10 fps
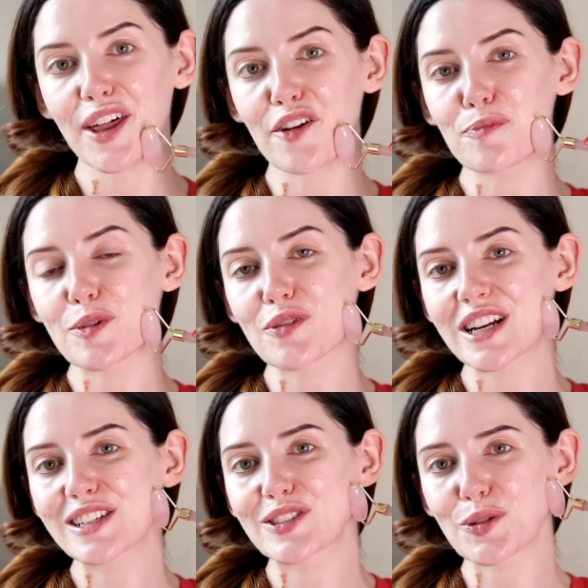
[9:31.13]
And I've been
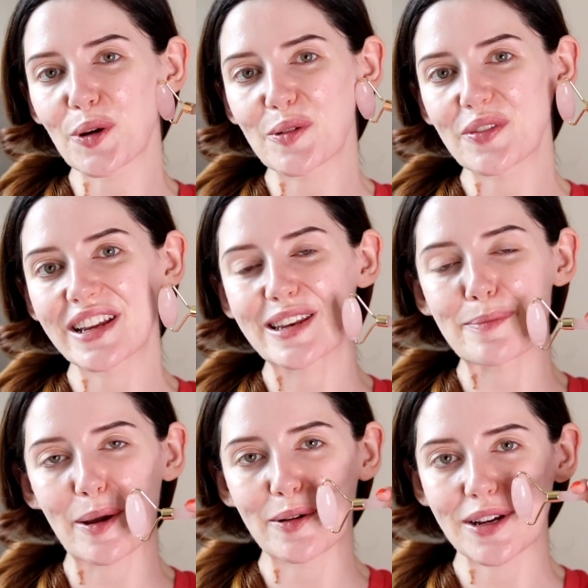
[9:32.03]
really enjoying reading
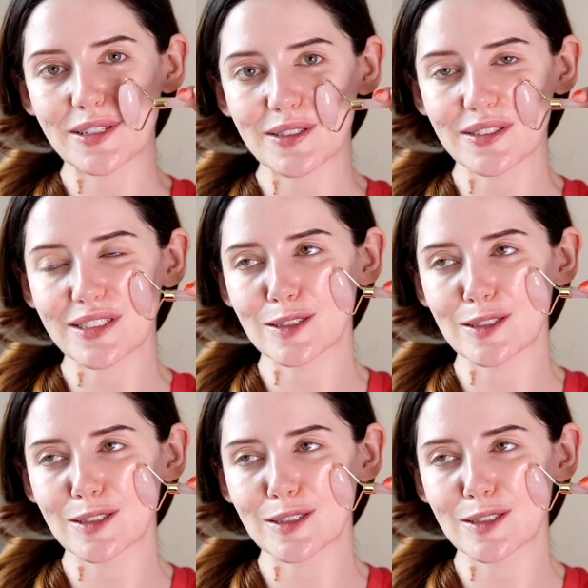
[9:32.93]
about crystals.